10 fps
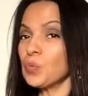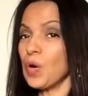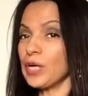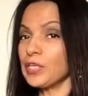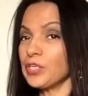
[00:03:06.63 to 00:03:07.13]

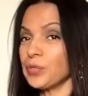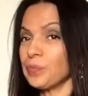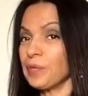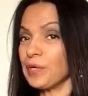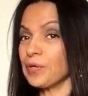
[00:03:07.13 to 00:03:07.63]
want your
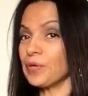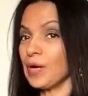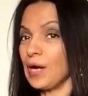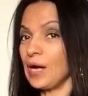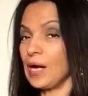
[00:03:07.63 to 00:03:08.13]
milk
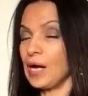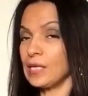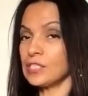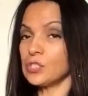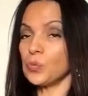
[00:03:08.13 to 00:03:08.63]

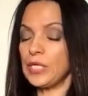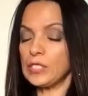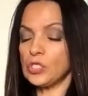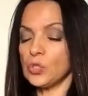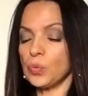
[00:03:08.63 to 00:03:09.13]

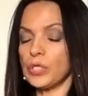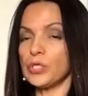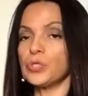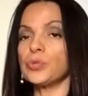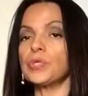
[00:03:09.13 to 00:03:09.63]
sweet. So what
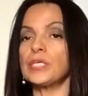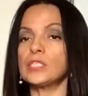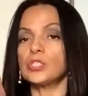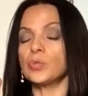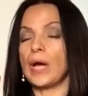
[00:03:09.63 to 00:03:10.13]
you do
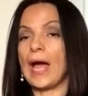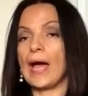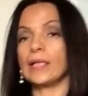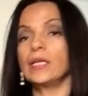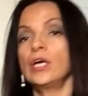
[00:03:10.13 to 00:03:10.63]
is you
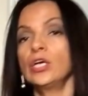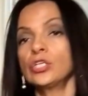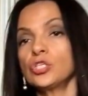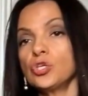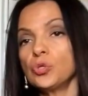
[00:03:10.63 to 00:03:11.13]
add
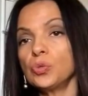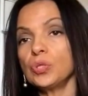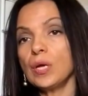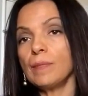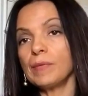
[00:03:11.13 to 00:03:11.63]

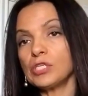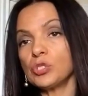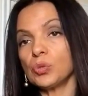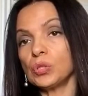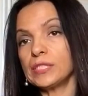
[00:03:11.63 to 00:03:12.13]
2
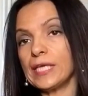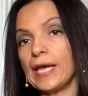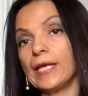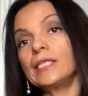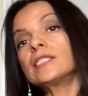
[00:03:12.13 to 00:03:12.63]
medjool
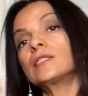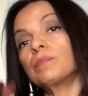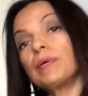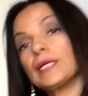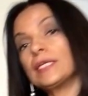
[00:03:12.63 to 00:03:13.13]
dates,
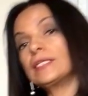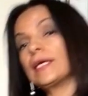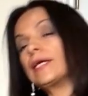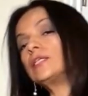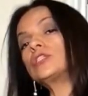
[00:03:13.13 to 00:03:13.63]
pitted
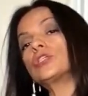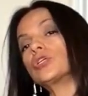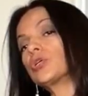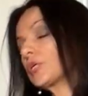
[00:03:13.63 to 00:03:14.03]
dates, so you